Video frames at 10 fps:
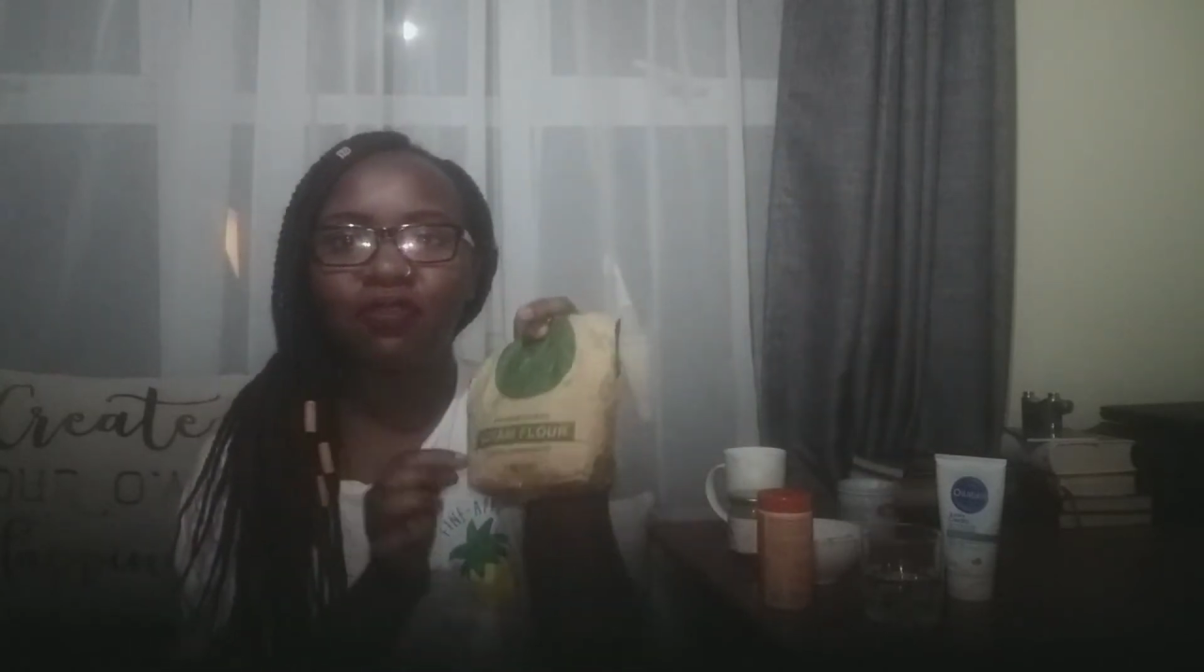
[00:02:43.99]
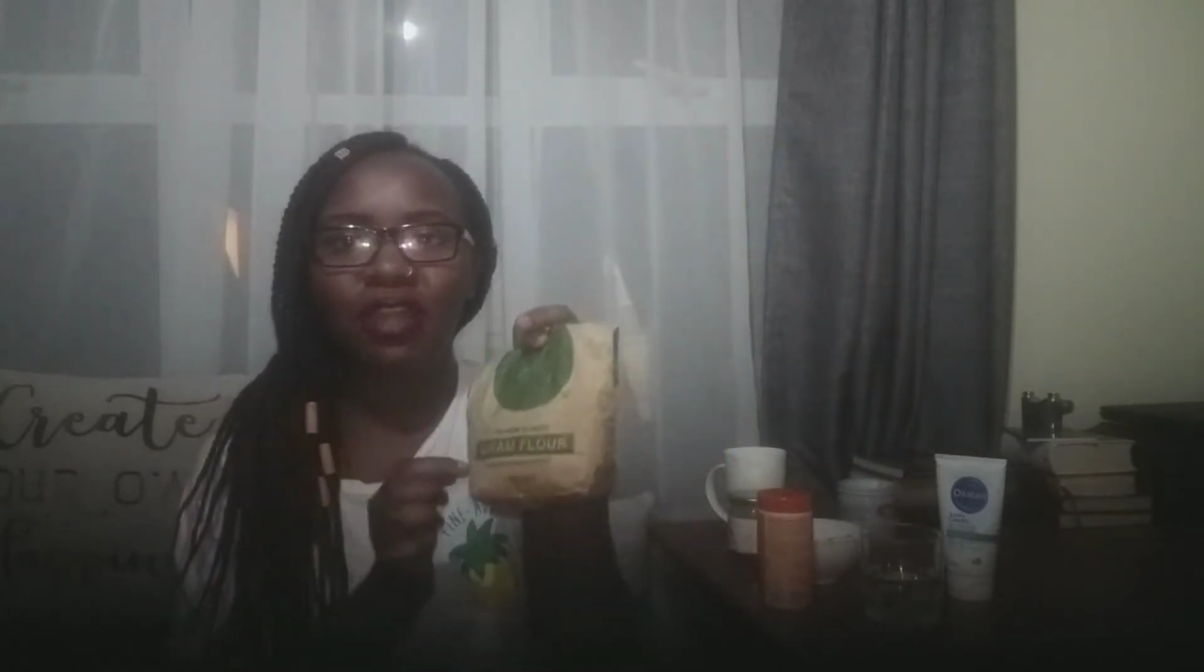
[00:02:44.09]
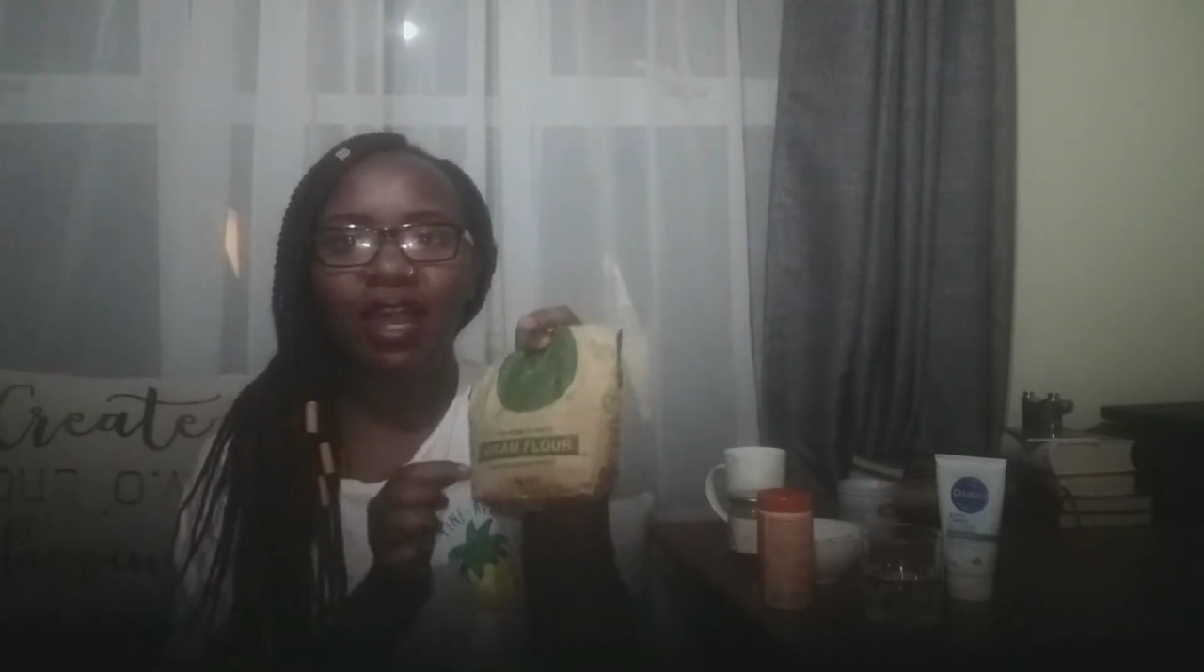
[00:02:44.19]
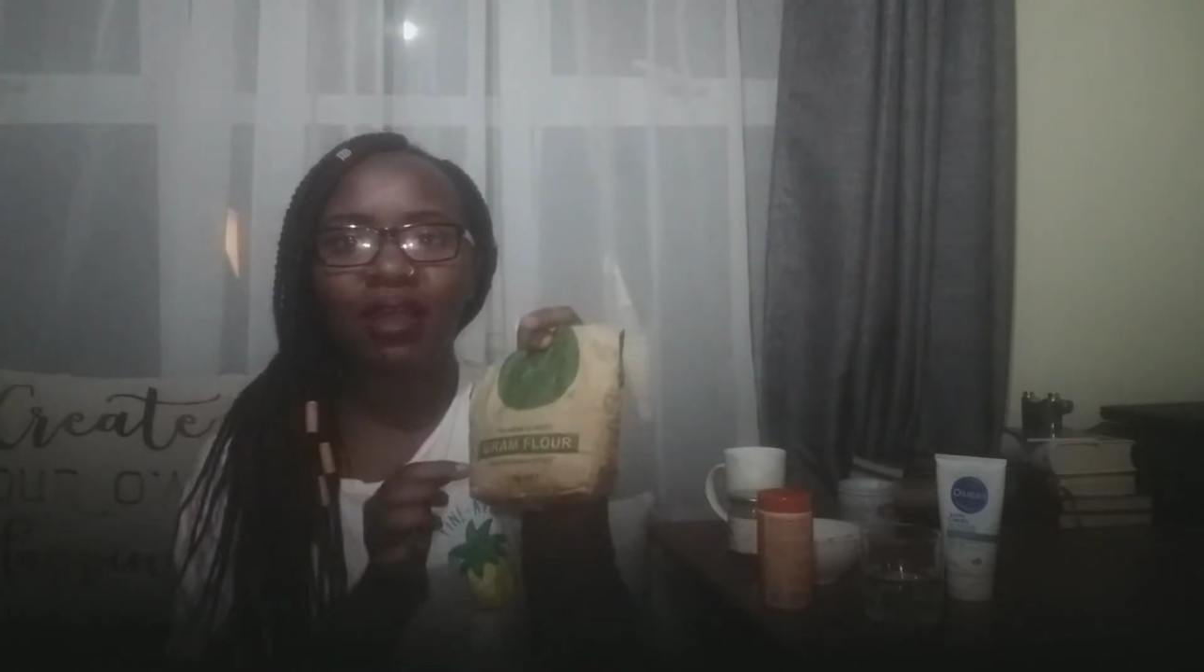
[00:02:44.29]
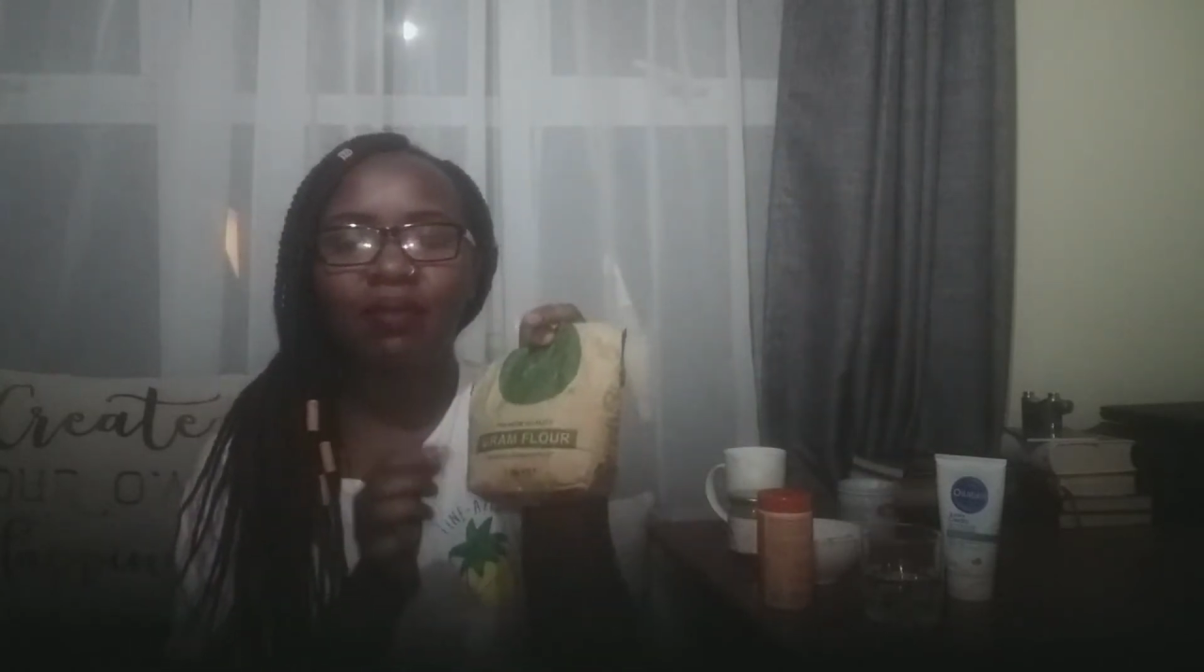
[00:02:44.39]

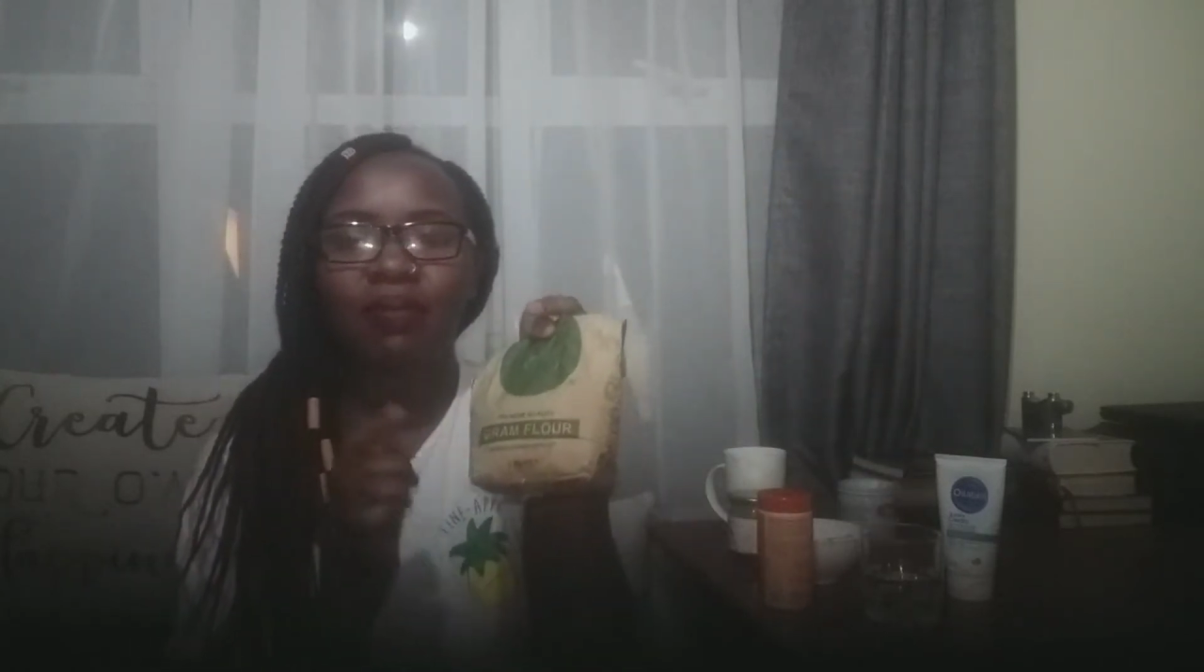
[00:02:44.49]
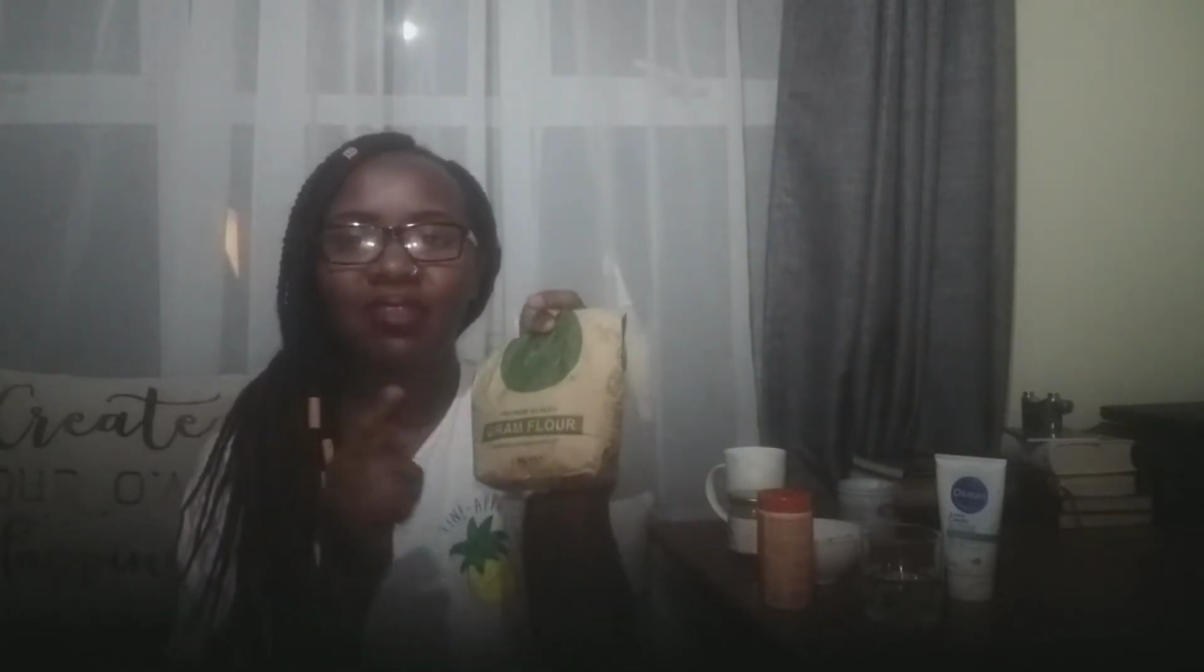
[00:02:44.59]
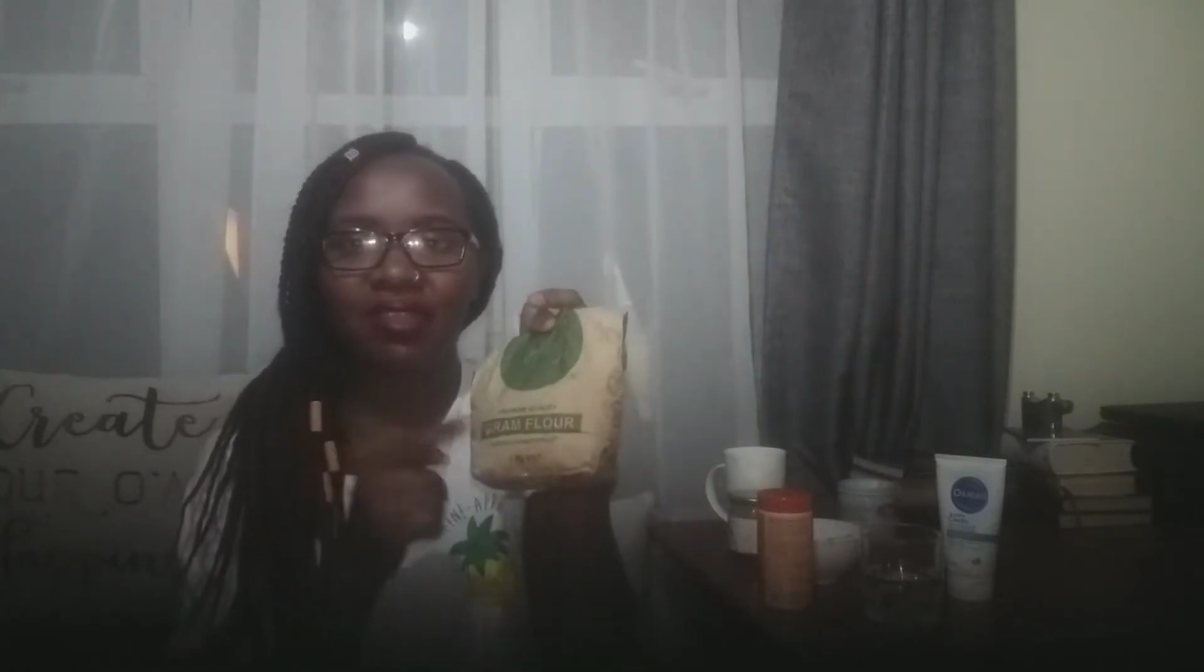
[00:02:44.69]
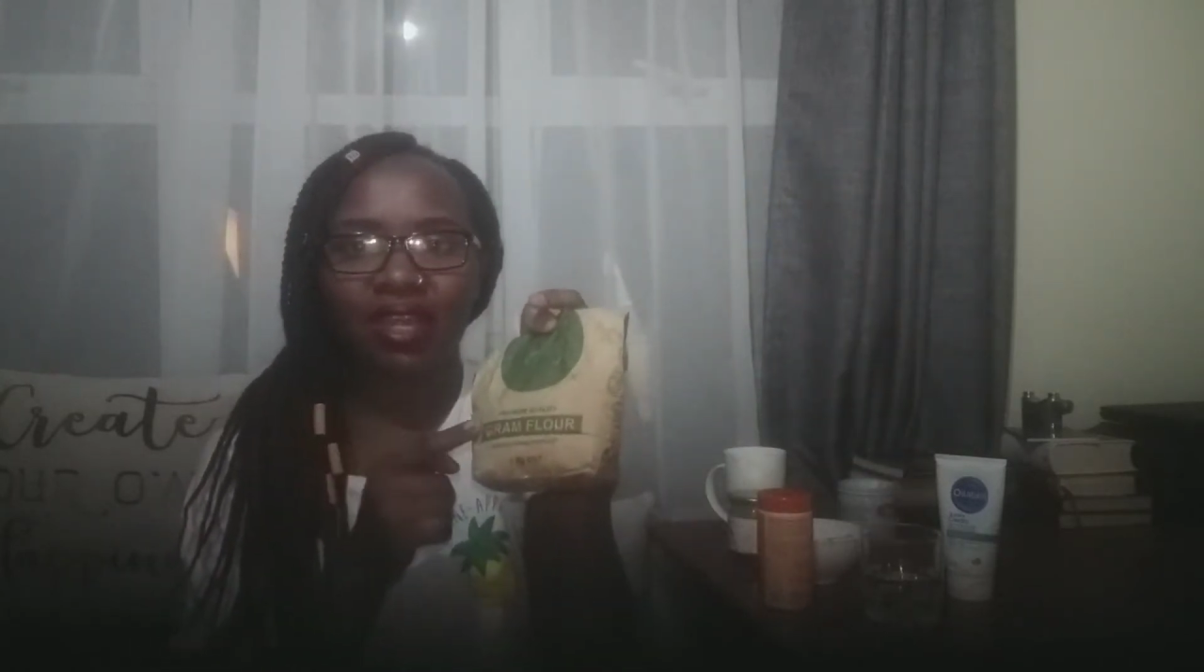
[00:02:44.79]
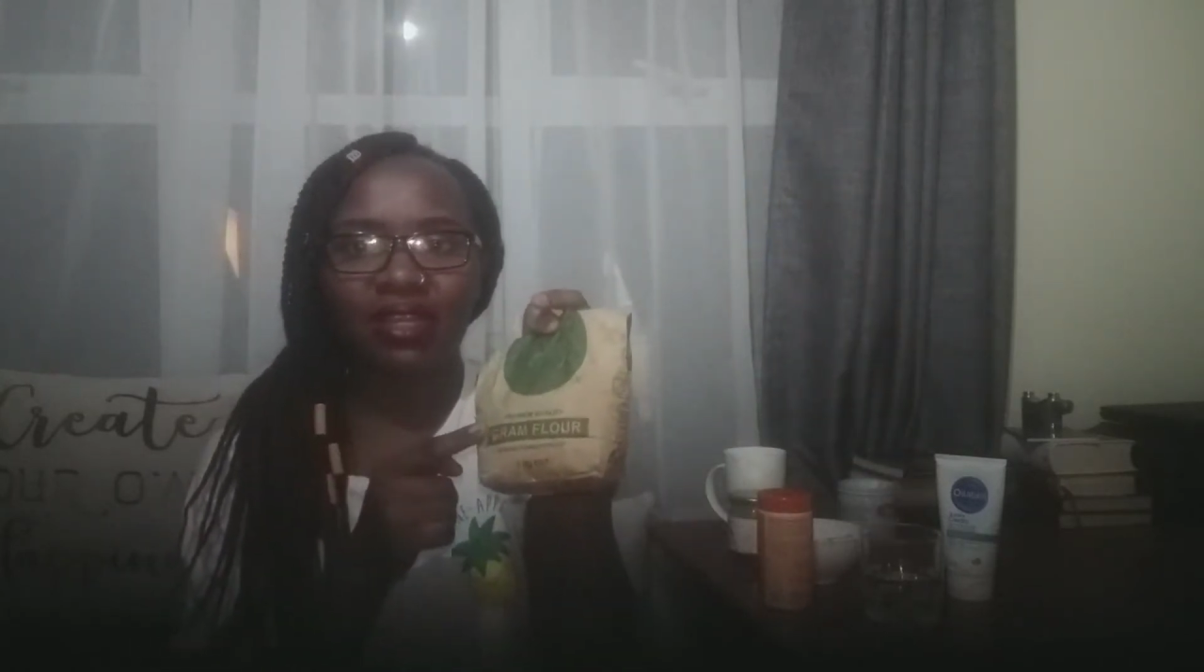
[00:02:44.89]
flour,
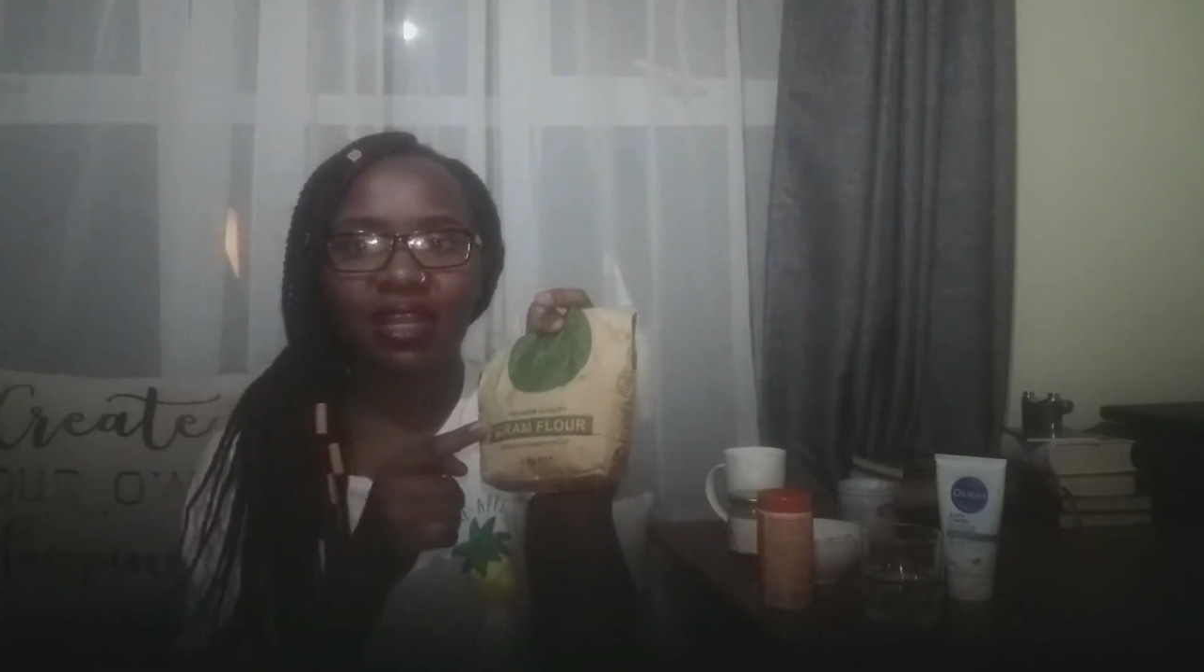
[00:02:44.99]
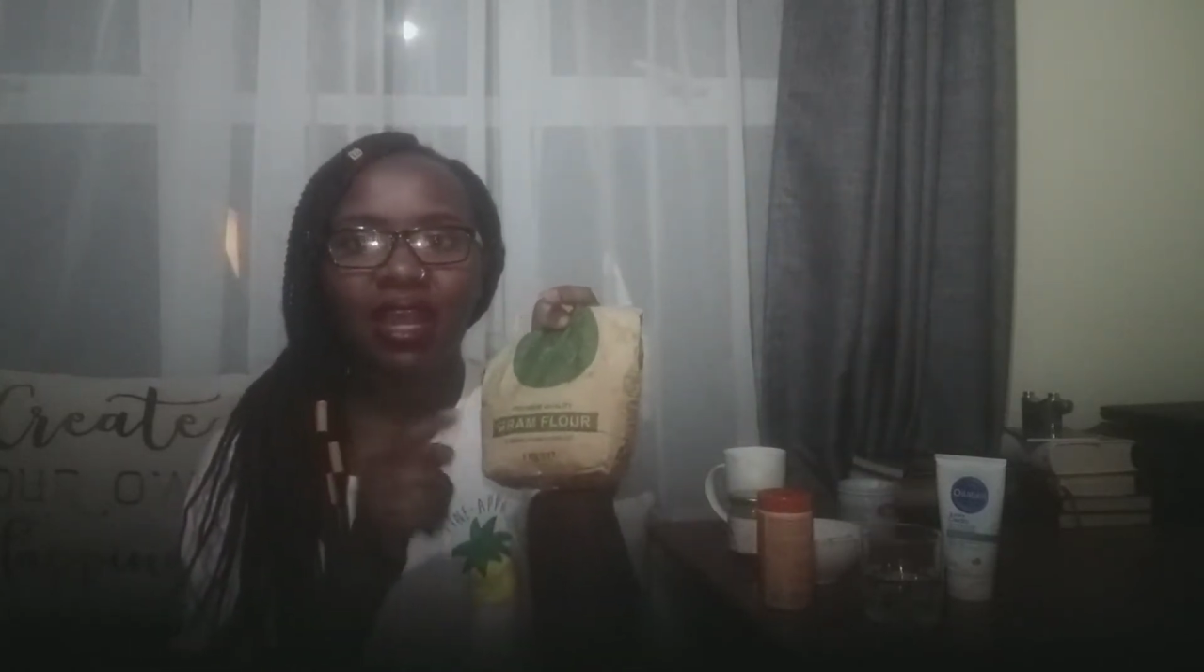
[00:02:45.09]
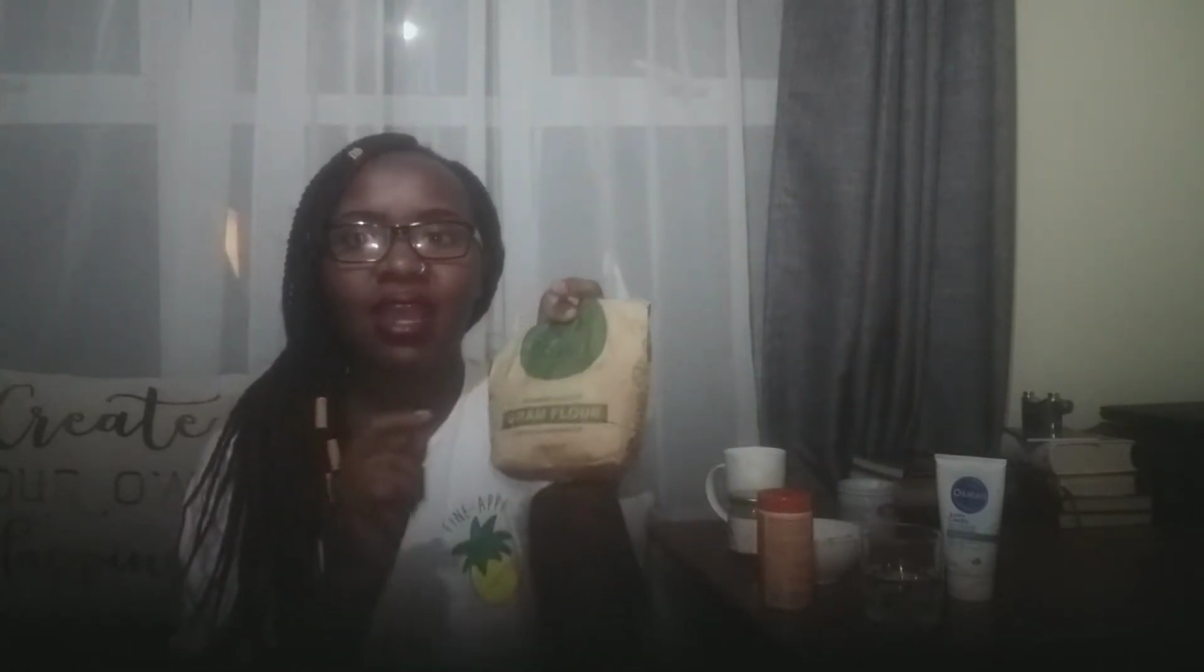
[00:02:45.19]
besan,